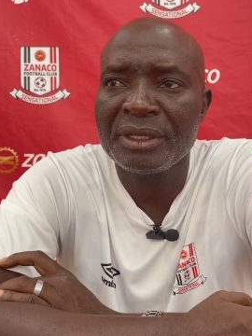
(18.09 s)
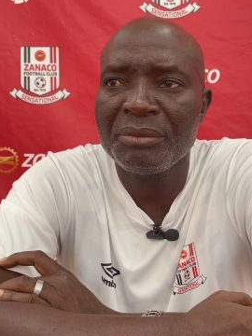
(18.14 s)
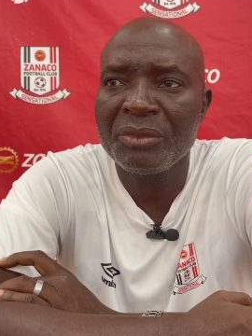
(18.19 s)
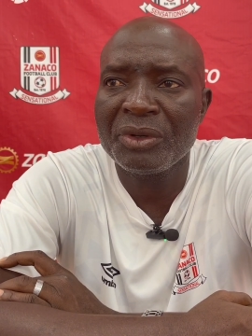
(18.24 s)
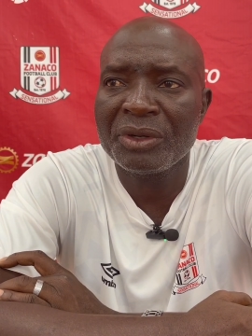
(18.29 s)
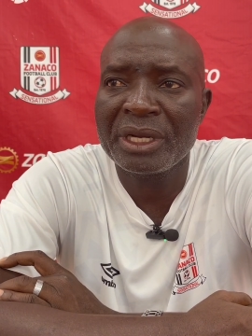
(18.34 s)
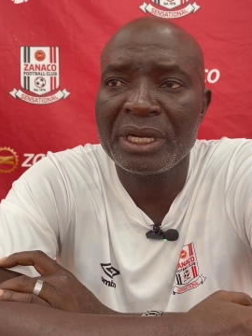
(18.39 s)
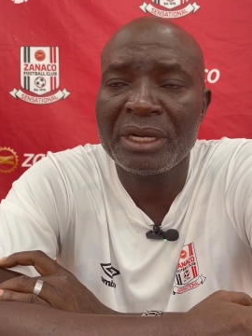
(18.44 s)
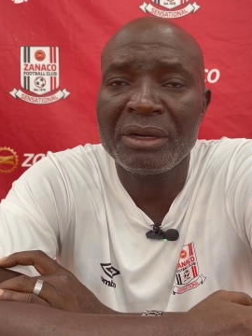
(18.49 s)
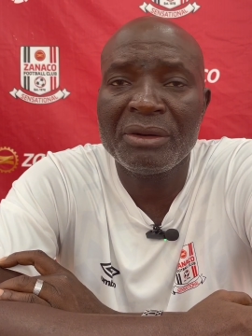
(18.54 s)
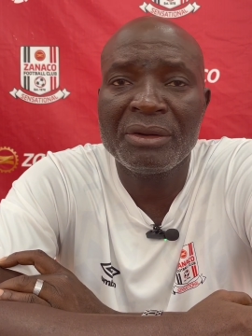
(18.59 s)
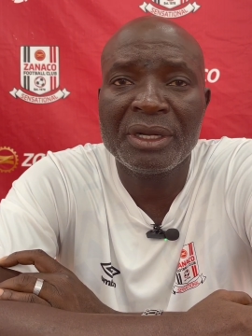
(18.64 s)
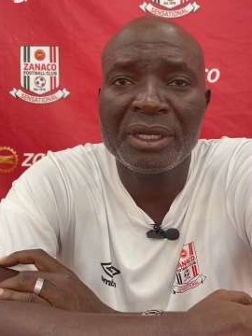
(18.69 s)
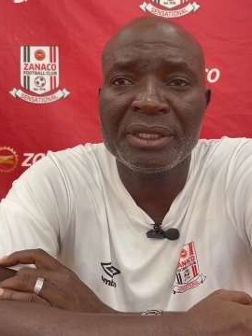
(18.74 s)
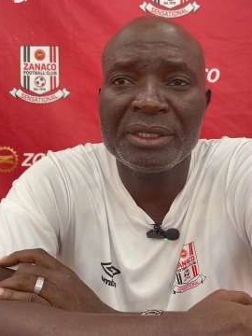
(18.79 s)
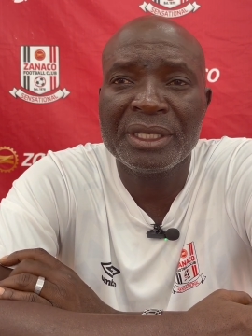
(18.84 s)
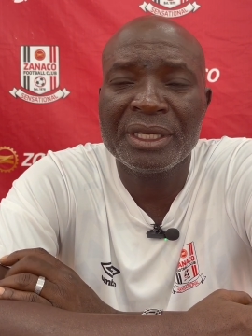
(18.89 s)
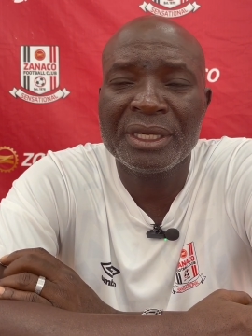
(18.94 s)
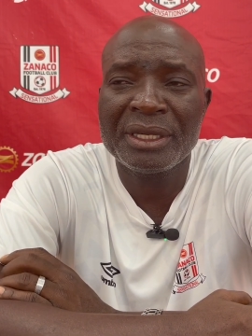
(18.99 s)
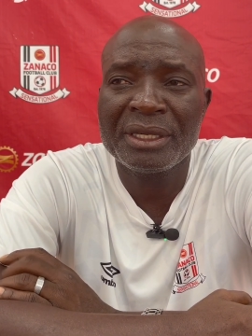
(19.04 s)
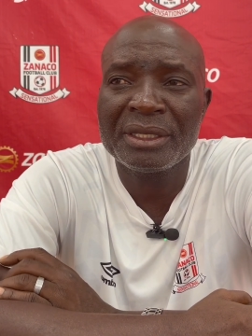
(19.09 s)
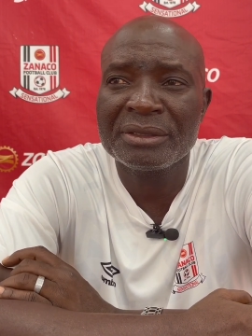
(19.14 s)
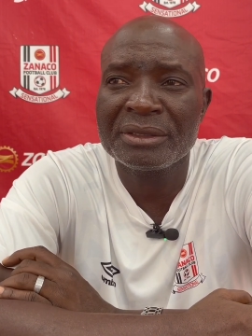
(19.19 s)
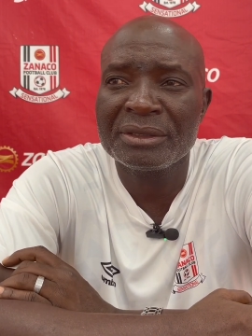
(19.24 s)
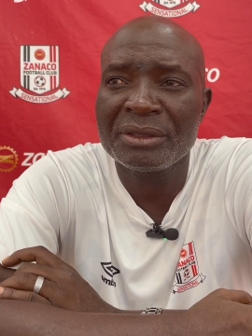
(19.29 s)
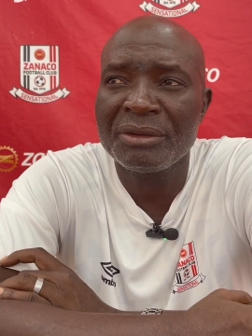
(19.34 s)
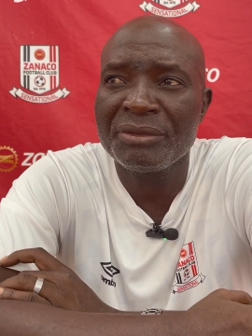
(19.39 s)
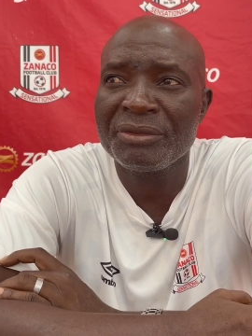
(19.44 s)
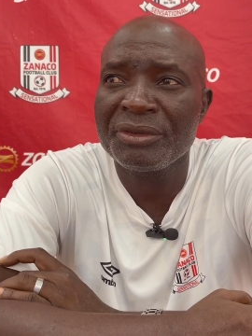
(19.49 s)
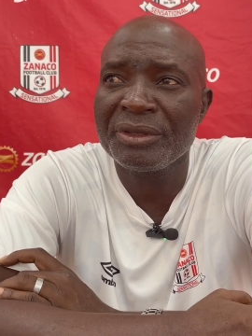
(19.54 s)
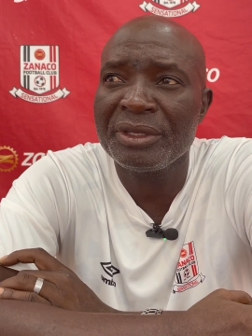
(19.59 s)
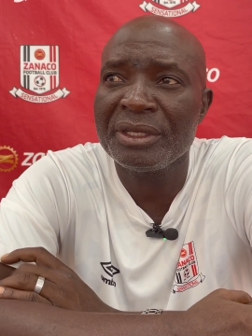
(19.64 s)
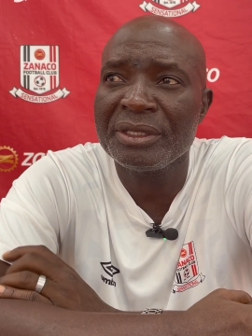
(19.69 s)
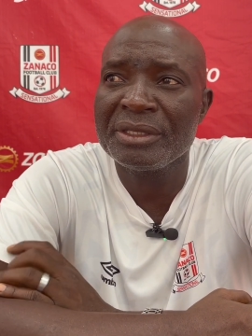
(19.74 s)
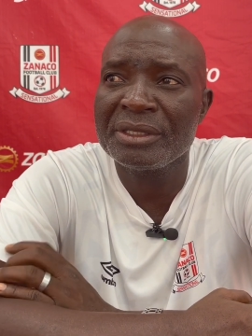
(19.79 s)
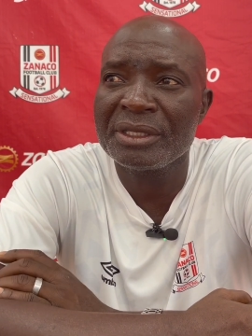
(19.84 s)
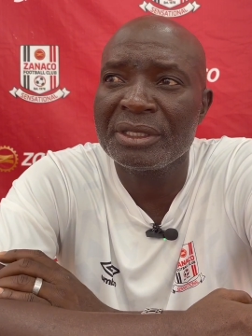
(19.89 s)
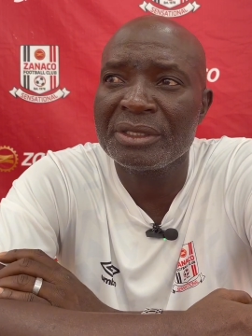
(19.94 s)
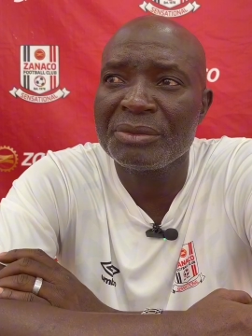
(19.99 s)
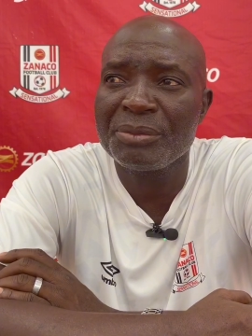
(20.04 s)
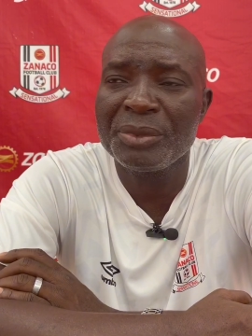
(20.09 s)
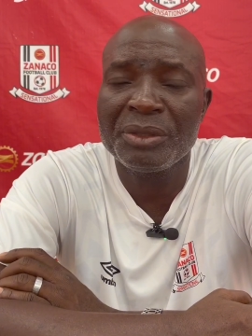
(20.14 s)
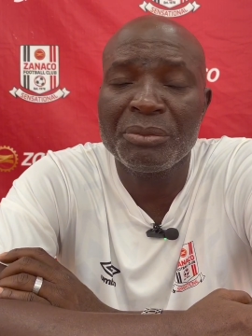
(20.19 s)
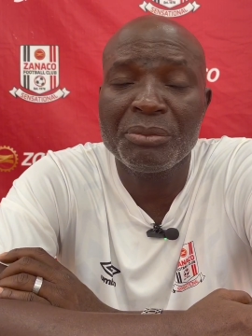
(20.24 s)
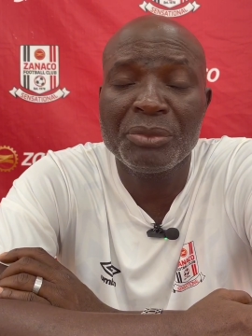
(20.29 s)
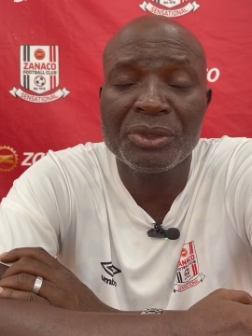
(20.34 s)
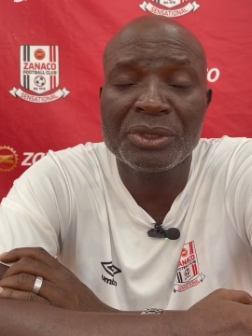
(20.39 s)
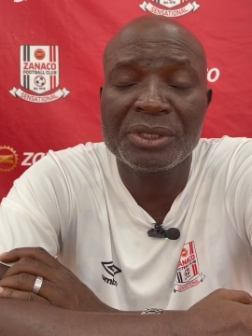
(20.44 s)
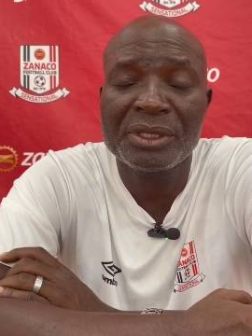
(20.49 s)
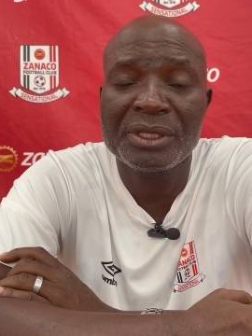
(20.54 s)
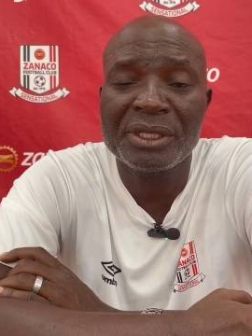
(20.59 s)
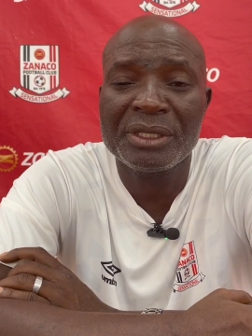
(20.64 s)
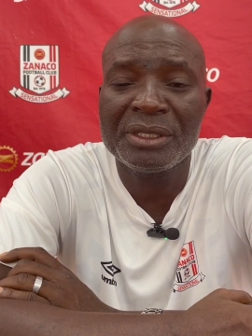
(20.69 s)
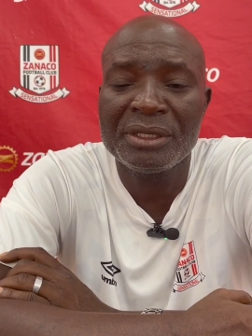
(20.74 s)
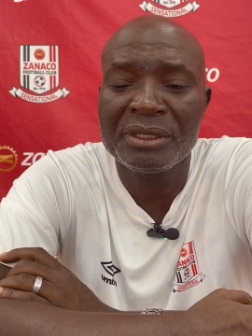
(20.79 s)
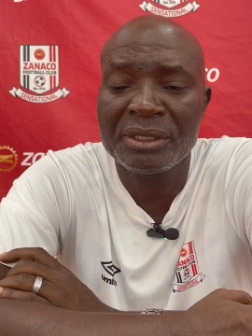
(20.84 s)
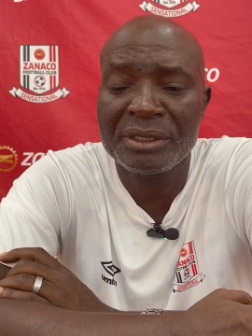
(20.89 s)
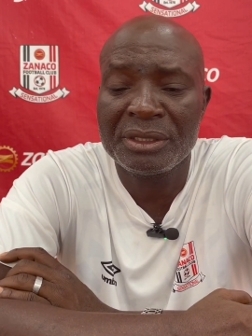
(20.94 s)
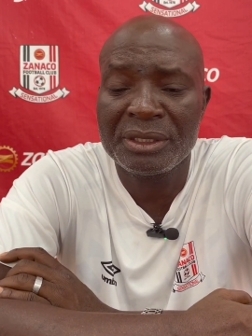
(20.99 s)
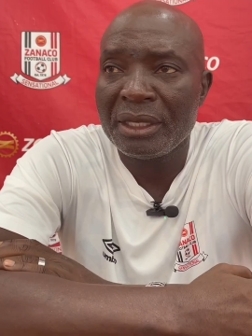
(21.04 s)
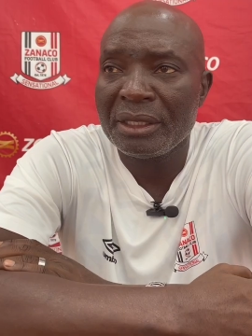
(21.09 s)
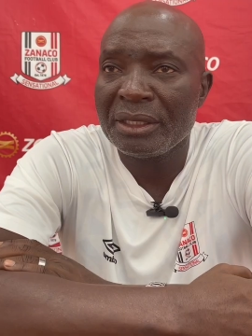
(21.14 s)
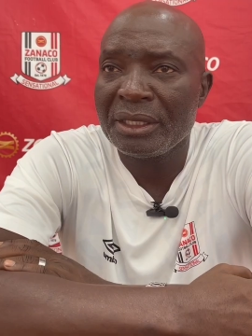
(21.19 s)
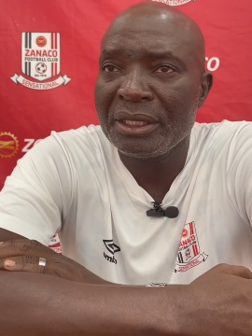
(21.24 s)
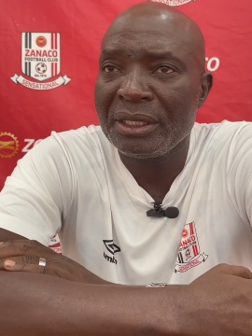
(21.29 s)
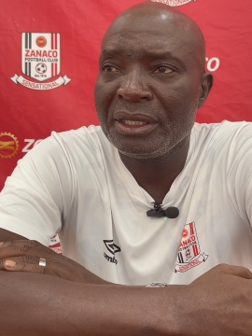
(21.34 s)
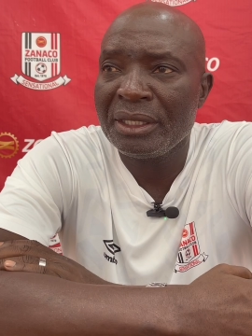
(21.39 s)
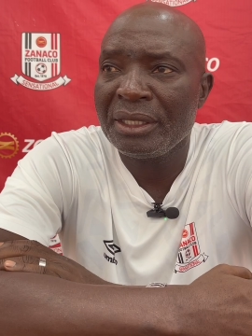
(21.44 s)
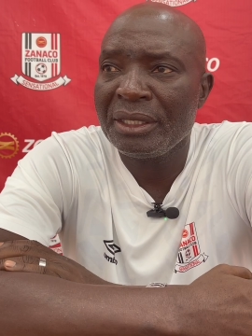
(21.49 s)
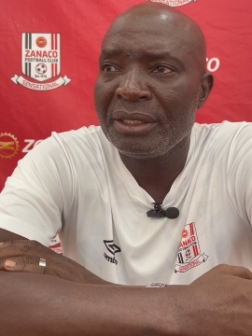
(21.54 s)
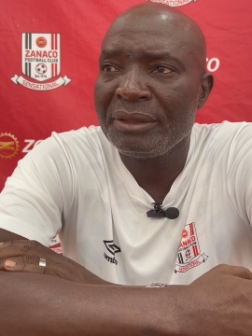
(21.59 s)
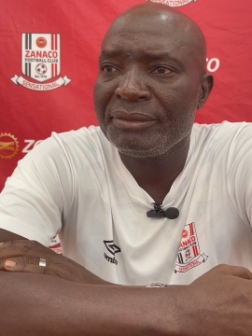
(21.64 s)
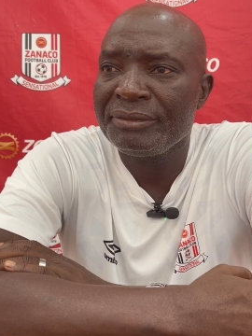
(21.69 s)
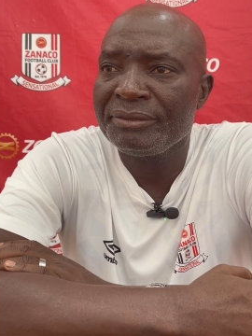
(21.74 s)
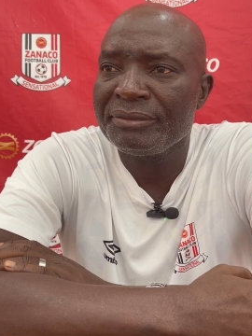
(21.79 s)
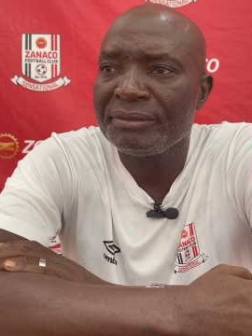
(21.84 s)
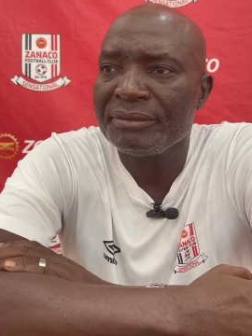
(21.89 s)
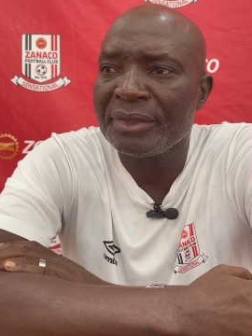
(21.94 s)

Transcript: morale and confidence has been boosted in the team.